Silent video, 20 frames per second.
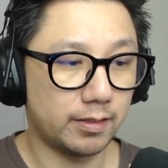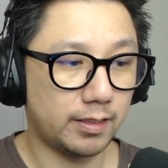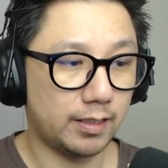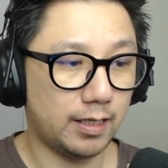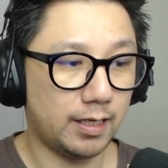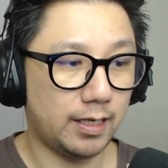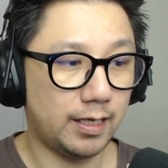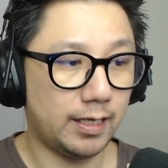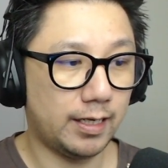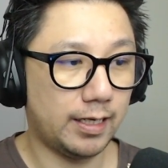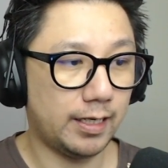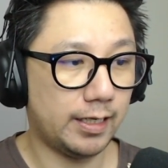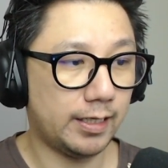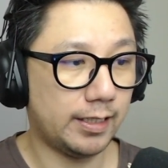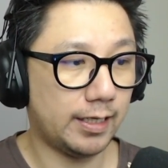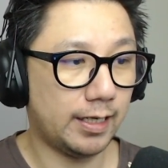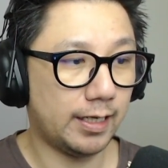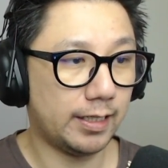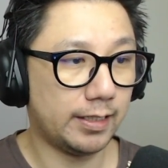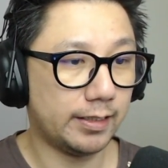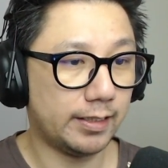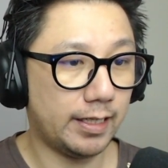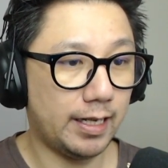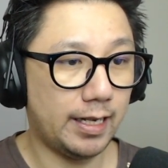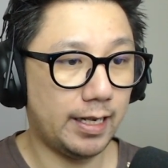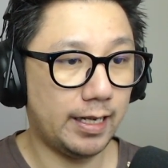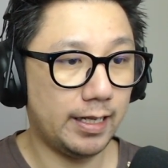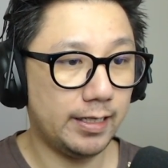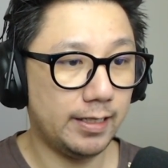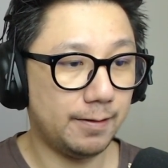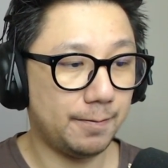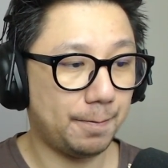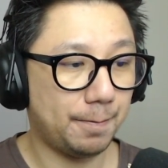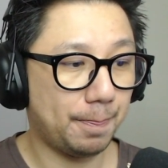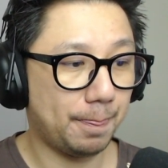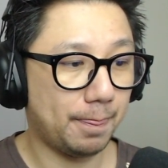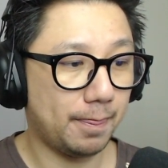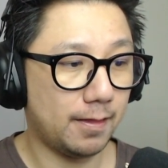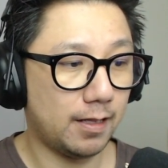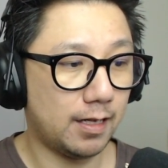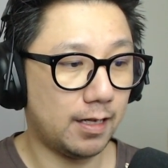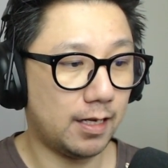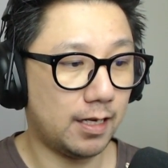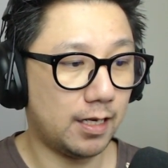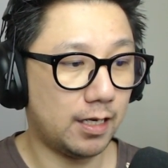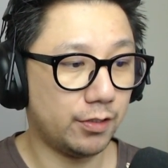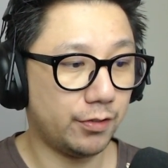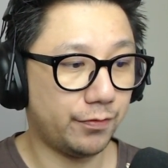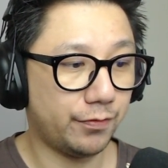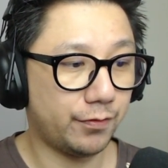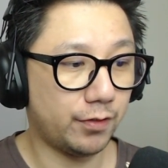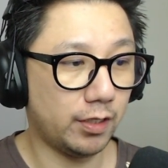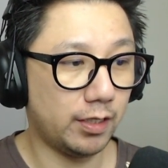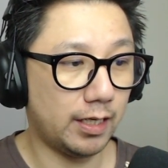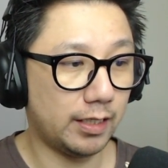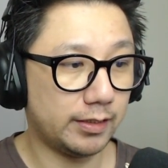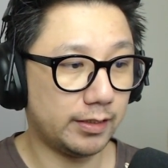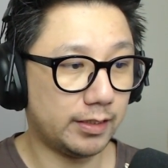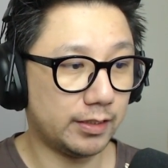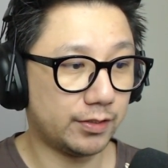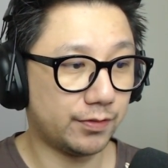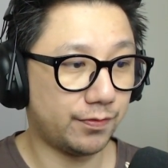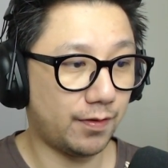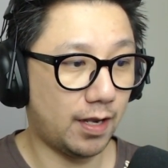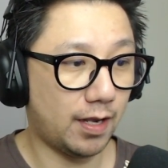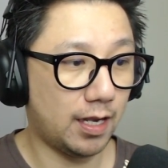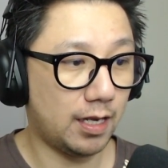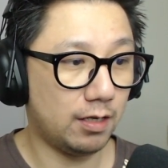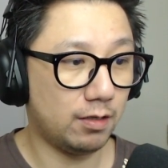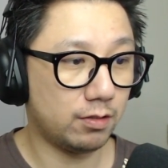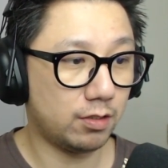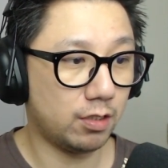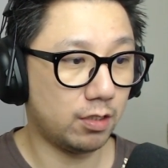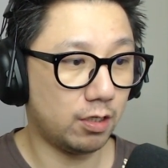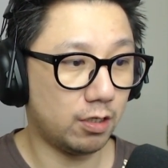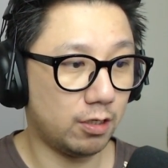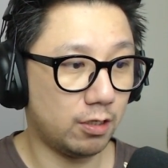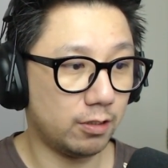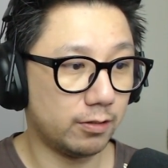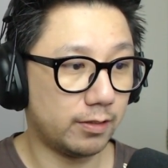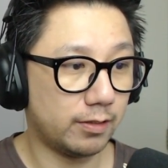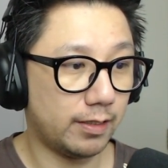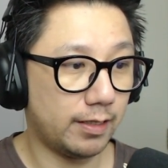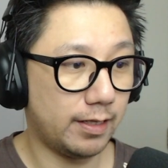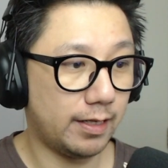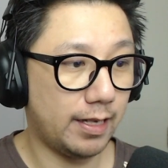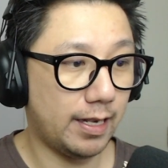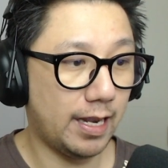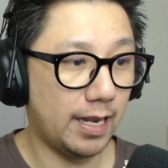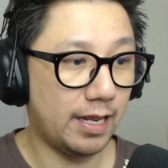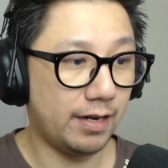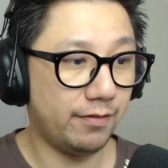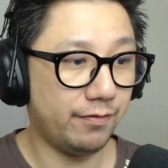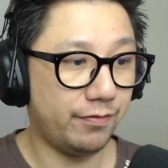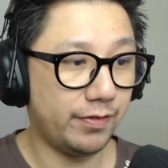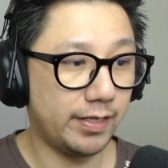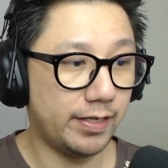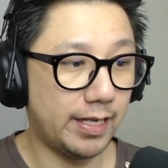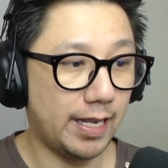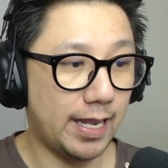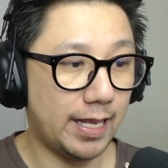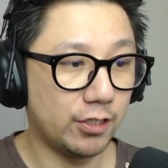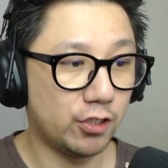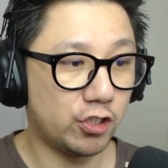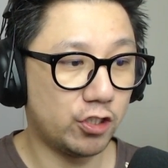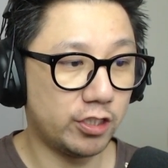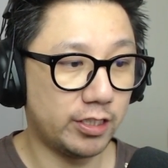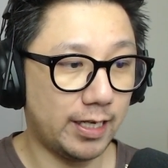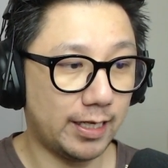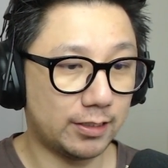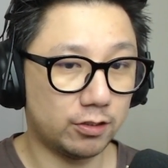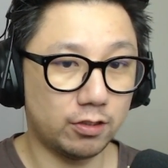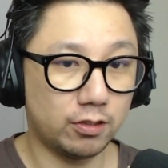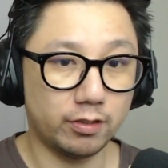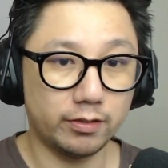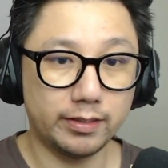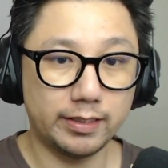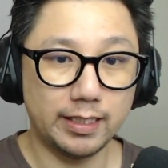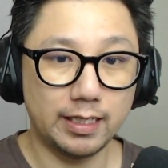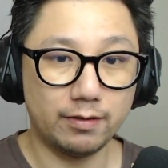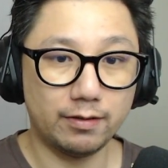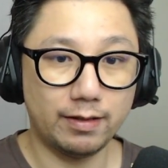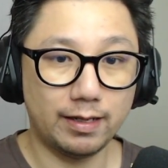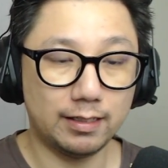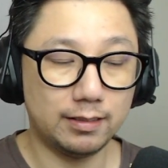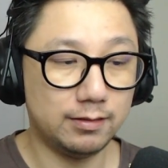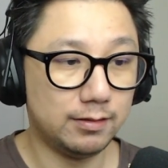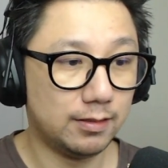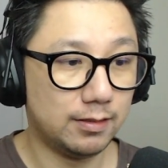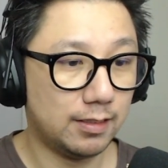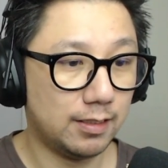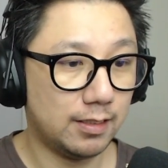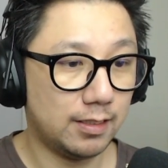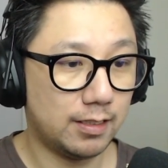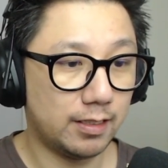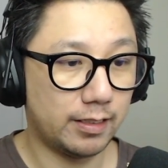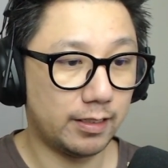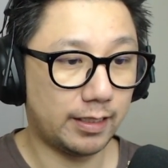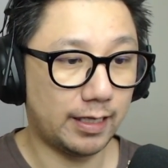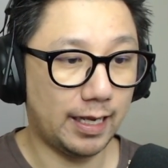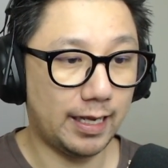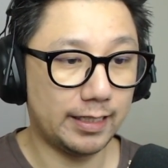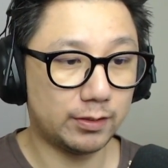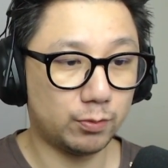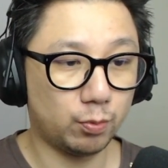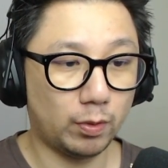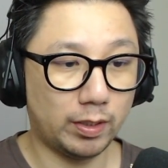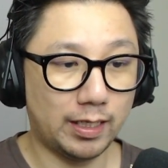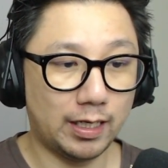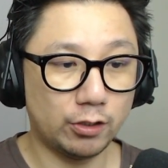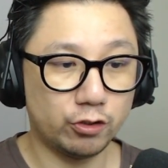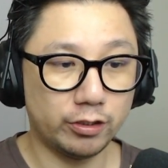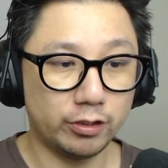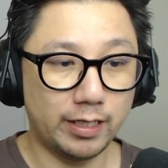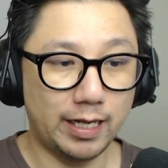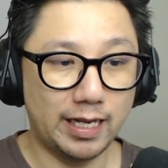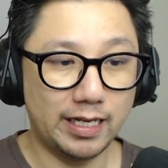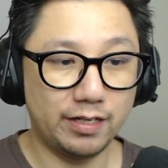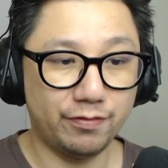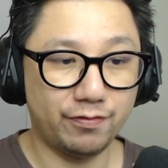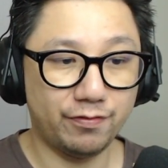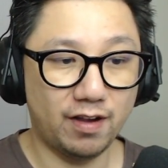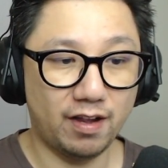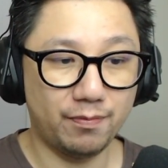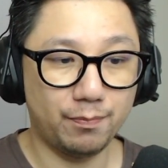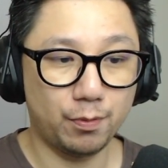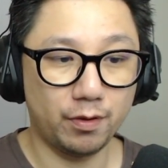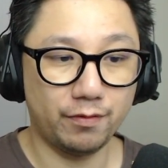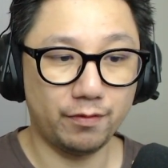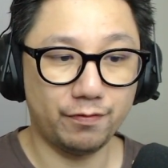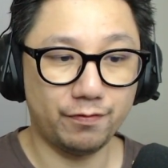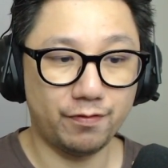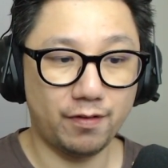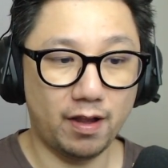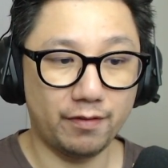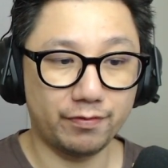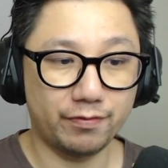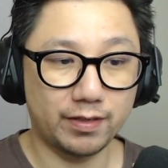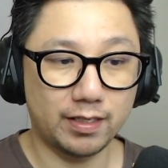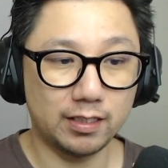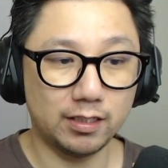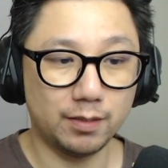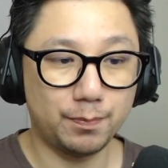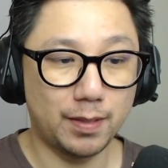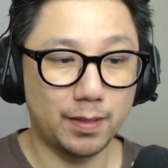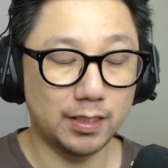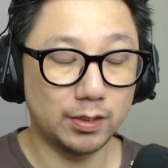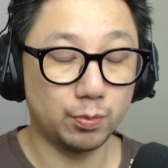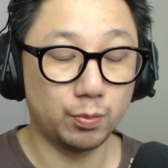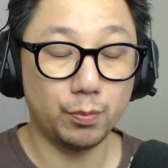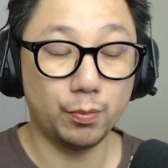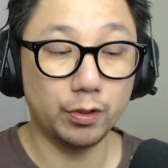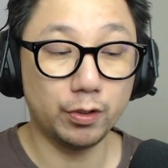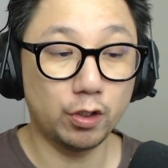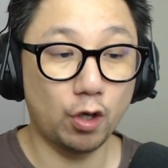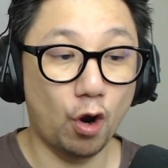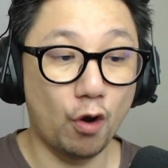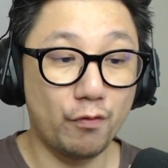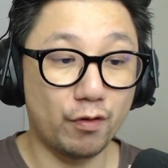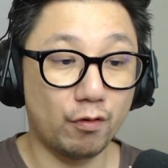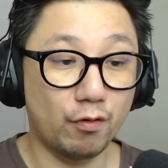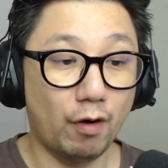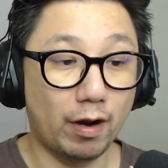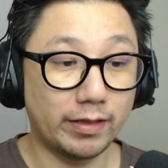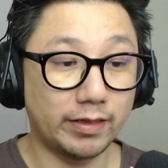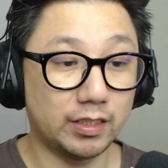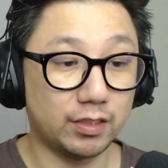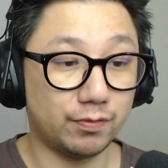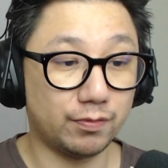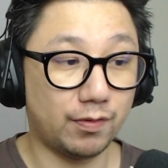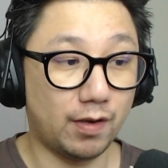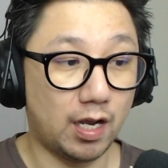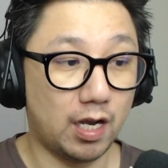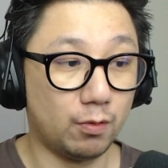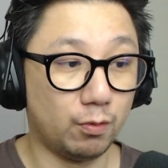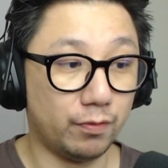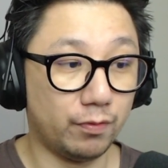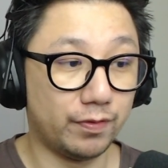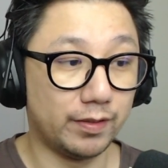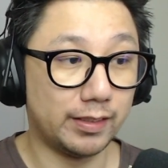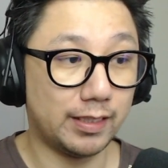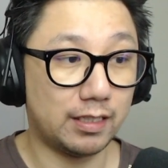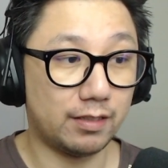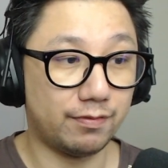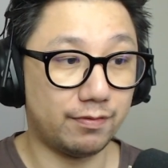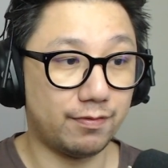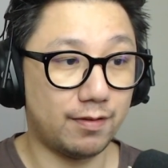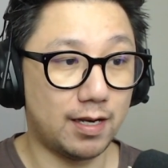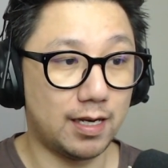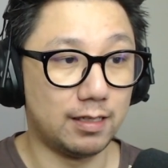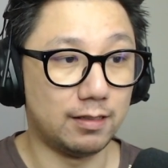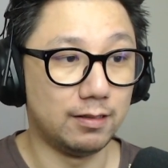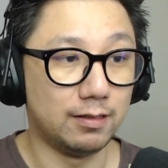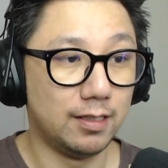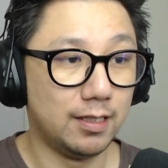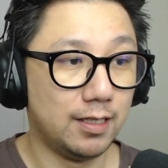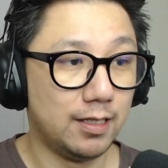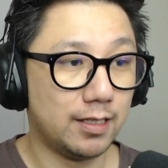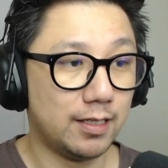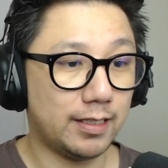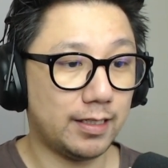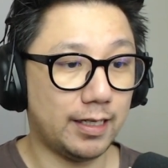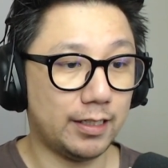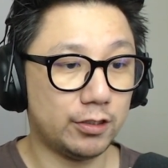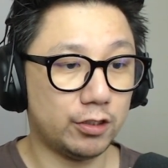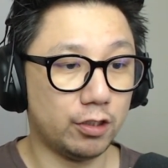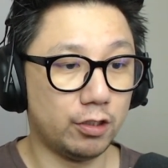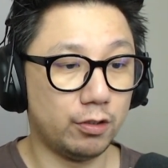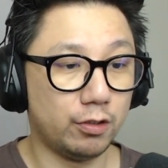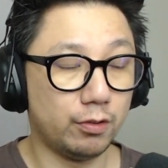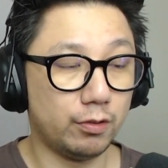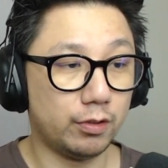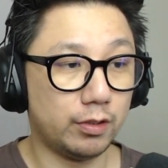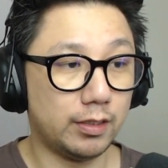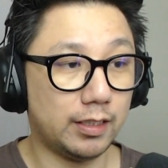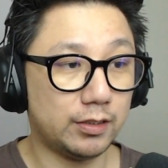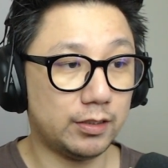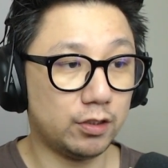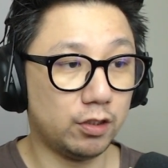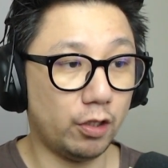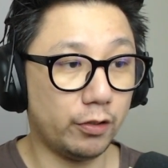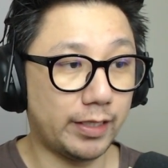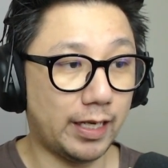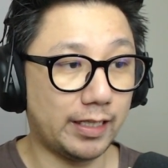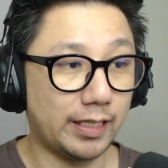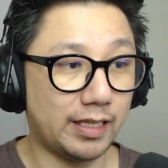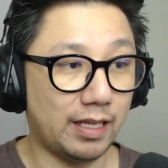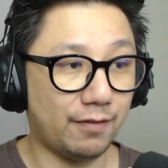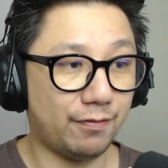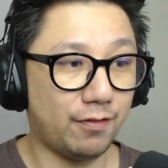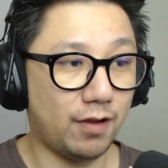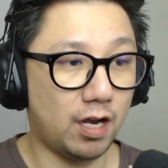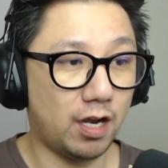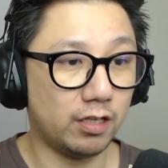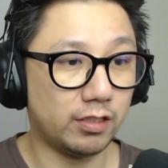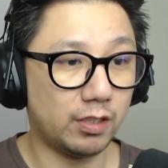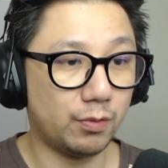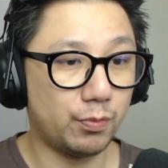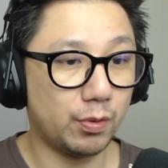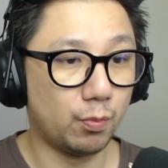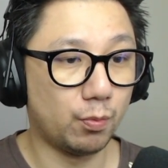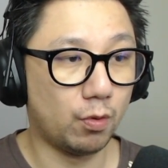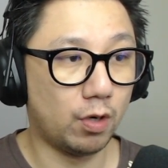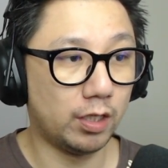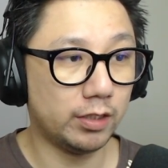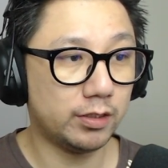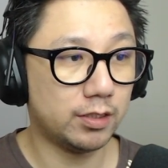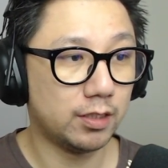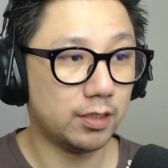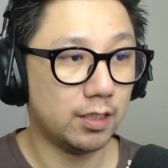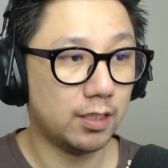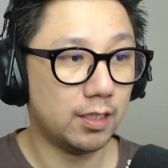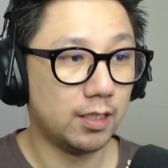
Okay, and then uh, you've got this file called nvngx.dll. Okay, it's 185.5 kilobytes. We want to overwrite this file with another file. Okay, so let's locate that file that we want.